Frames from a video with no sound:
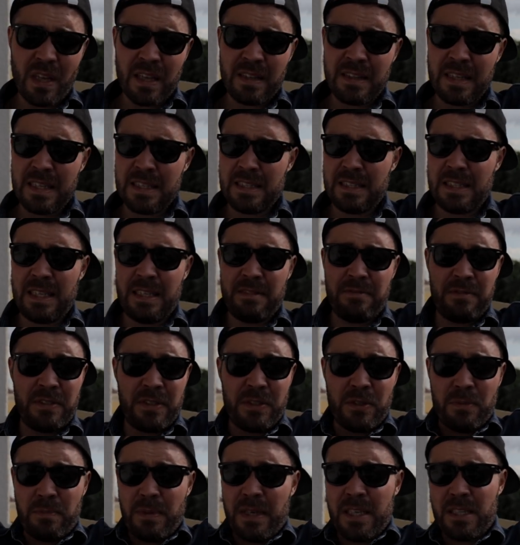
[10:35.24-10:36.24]
that's
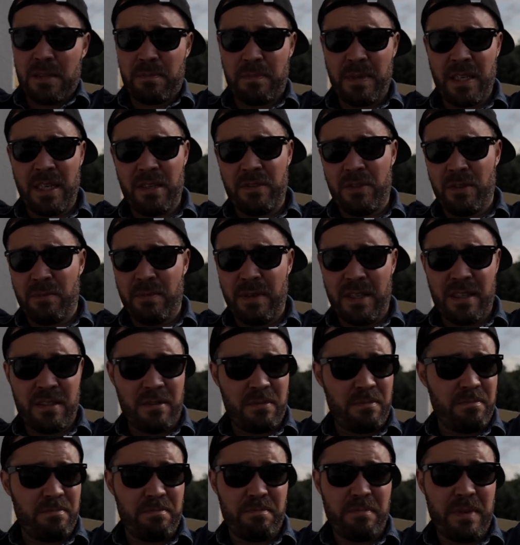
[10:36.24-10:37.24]
definitely your best bet and your
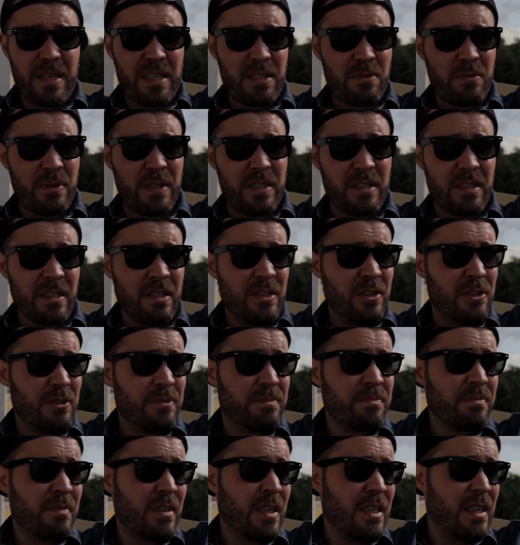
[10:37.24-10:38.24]
best best way to go.
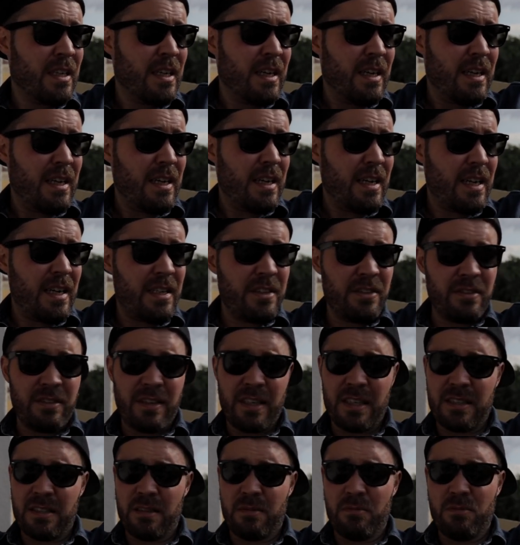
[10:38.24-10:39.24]
And you can
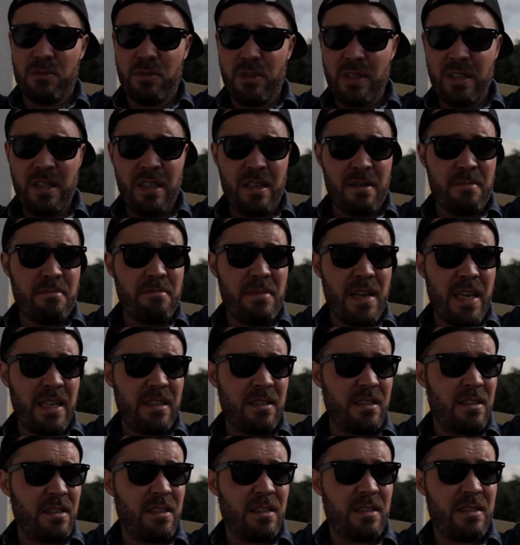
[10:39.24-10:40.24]
get some really
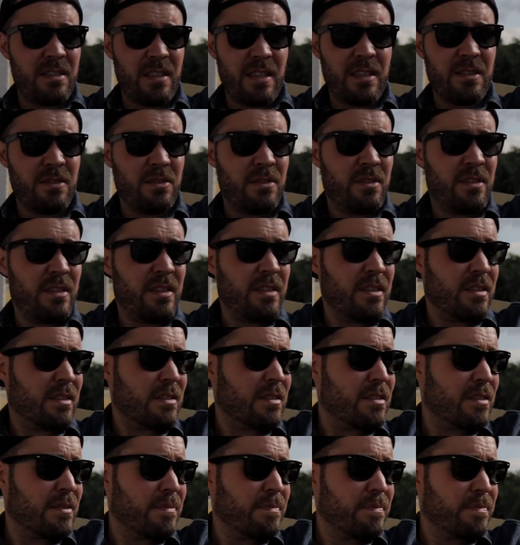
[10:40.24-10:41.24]
amazingly styled
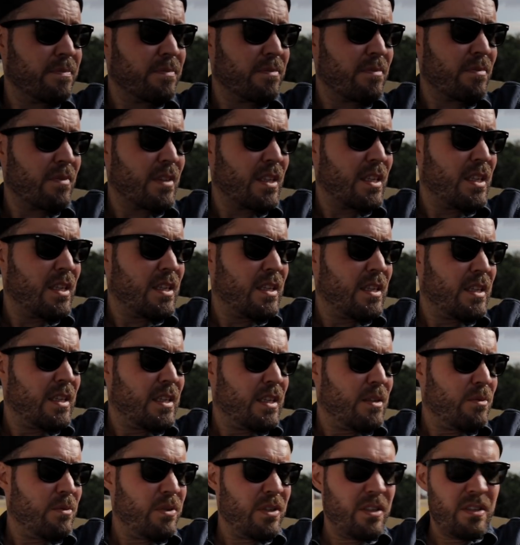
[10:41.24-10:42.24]
things
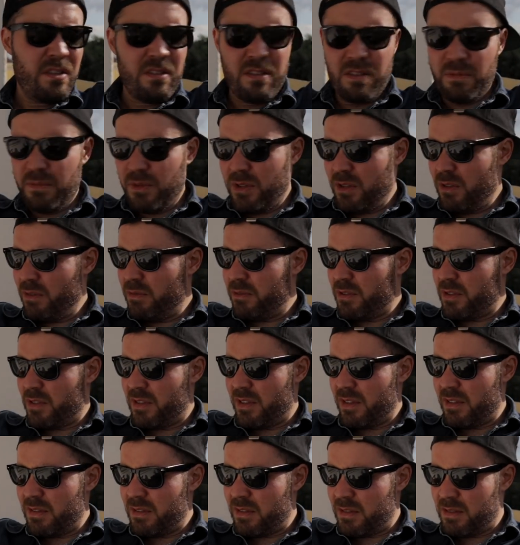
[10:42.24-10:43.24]
what else can we do for
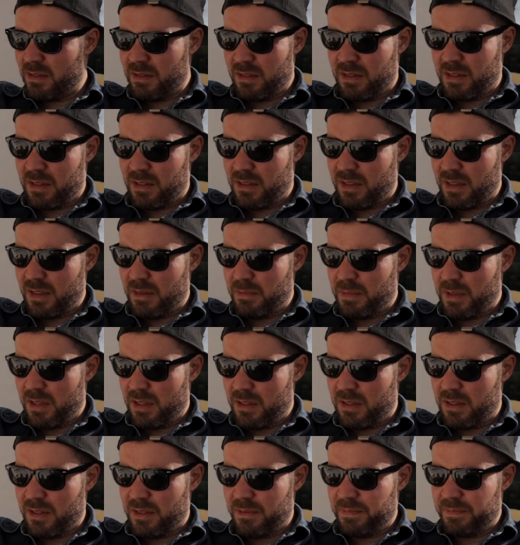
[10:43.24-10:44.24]

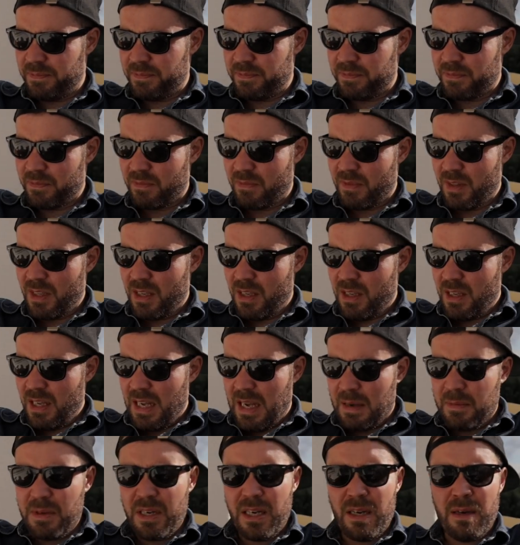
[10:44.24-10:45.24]
sustainability?
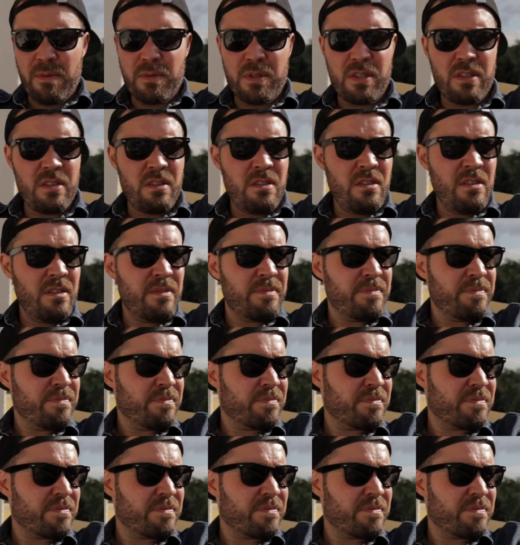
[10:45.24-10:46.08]
I mean, I was in.